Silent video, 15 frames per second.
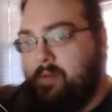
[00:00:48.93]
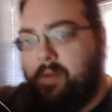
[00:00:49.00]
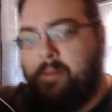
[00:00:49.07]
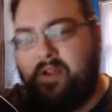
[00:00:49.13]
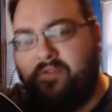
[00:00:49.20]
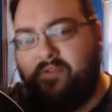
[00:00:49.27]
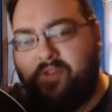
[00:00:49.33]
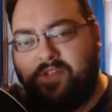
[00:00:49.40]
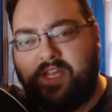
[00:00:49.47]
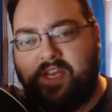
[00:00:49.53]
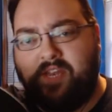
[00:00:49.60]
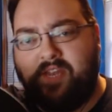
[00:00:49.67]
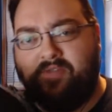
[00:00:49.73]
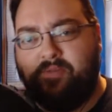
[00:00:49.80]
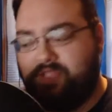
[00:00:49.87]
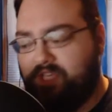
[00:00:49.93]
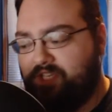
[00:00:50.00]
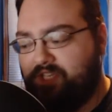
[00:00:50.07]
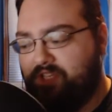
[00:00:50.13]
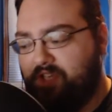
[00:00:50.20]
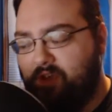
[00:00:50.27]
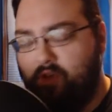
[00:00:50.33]
My microphone's in a different
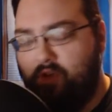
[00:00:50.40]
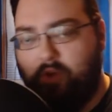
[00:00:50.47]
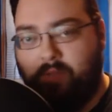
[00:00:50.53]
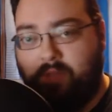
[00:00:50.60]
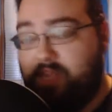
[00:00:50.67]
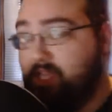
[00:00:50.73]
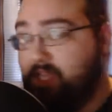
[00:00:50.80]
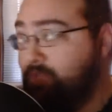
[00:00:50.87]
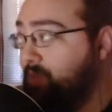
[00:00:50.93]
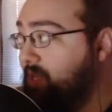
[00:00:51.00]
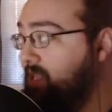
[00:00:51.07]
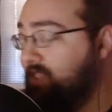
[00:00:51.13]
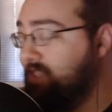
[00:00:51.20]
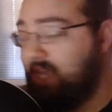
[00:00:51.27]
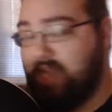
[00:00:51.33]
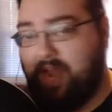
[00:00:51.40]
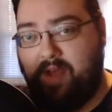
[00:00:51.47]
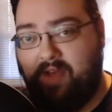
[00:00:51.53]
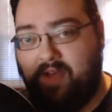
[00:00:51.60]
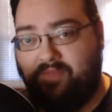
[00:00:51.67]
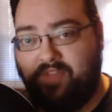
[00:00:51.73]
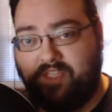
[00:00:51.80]
position than it normally is because I now
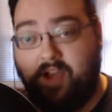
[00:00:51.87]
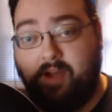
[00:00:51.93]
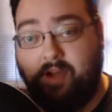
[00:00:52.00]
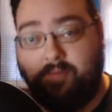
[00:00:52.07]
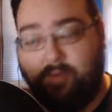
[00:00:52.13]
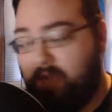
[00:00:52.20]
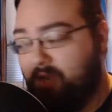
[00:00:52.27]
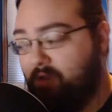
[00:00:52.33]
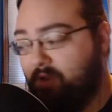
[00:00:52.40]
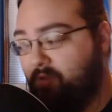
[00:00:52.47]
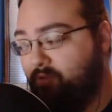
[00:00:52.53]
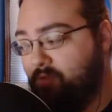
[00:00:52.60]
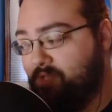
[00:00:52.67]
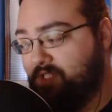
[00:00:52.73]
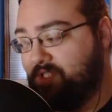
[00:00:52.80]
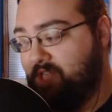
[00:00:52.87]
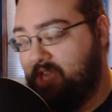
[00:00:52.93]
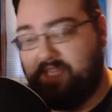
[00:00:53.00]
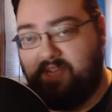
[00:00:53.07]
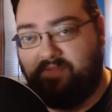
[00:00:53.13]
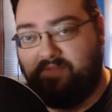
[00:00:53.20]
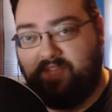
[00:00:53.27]
have this arm that my girlfriend was
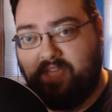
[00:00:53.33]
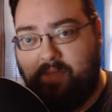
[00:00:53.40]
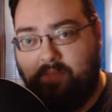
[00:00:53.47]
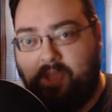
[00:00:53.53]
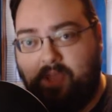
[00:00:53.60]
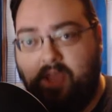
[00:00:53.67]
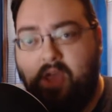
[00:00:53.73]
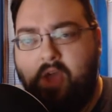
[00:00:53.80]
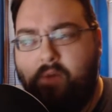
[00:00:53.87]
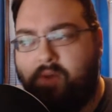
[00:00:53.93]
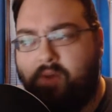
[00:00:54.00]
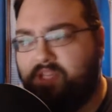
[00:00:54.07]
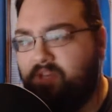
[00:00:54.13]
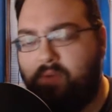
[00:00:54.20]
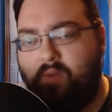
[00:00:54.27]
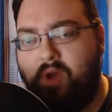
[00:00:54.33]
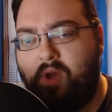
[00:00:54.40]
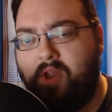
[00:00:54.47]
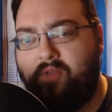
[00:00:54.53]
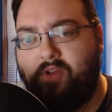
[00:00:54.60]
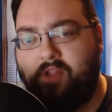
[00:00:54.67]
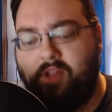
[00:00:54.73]
nice enough to get me, which I've been
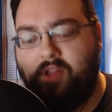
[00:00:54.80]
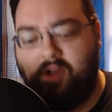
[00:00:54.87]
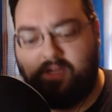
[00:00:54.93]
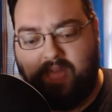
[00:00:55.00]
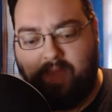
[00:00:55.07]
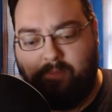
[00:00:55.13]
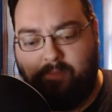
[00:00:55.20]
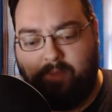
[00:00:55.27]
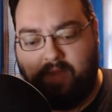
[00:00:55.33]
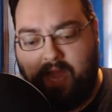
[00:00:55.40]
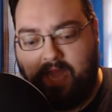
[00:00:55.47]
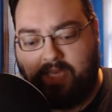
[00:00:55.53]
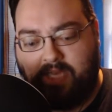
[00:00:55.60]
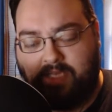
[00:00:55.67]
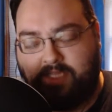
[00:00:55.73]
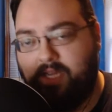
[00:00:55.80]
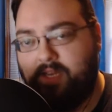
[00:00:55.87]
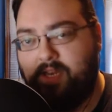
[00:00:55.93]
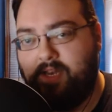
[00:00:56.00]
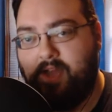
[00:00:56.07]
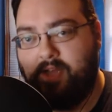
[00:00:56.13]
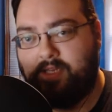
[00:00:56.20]
wanting for a long time, but I
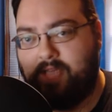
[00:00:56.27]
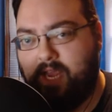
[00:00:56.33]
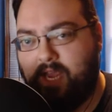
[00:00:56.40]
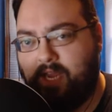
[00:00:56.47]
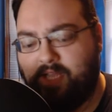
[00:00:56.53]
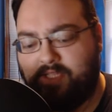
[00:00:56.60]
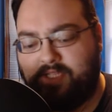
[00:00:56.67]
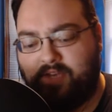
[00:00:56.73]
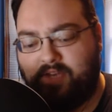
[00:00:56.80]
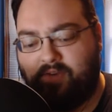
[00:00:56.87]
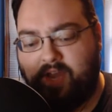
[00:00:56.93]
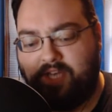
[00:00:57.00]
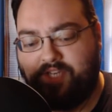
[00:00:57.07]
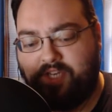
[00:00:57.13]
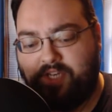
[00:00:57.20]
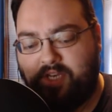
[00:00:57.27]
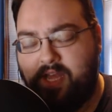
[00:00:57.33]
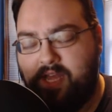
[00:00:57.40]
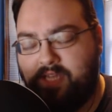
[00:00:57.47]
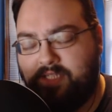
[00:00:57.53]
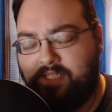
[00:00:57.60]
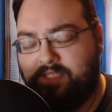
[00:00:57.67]
did not take into consideration
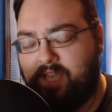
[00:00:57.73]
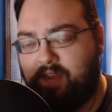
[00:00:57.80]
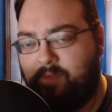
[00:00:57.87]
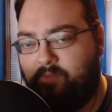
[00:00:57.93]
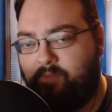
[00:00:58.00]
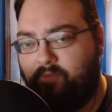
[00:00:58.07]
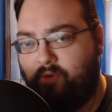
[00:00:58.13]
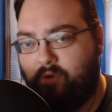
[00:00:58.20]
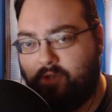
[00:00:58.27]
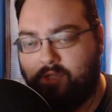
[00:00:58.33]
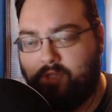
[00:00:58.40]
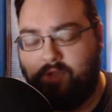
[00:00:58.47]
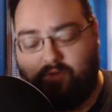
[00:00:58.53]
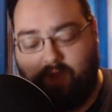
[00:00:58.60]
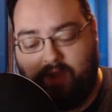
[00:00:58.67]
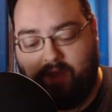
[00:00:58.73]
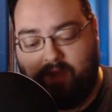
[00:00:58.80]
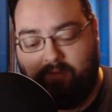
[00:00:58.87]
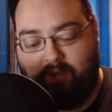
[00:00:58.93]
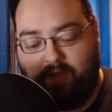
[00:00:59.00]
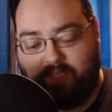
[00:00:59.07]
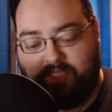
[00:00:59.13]
setup for Loot Crate
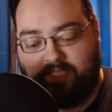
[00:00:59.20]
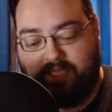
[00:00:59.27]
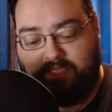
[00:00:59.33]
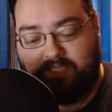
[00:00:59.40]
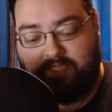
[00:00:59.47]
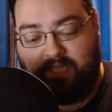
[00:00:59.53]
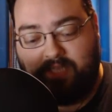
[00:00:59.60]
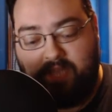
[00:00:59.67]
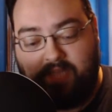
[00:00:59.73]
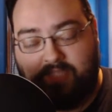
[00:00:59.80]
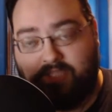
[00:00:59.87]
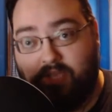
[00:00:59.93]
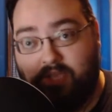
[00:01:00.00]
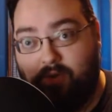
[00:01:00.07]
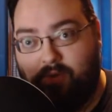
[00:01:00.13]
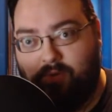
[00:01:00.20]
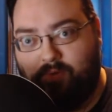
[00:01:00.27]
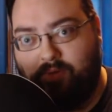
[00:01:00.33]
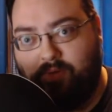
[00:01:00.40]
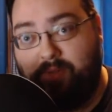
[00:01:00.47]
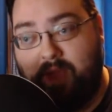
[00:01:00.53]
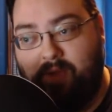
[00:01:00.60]
unboxings,
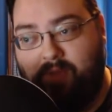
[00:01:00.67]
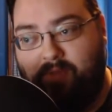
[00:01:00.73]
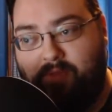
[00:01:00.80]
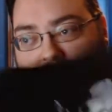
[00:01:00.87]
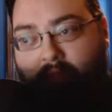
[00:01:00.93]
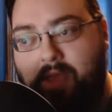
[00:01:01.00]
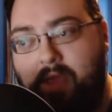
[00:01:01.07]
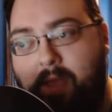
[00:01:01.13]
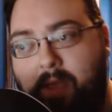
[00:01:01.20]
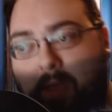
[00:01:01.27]
so bear with me.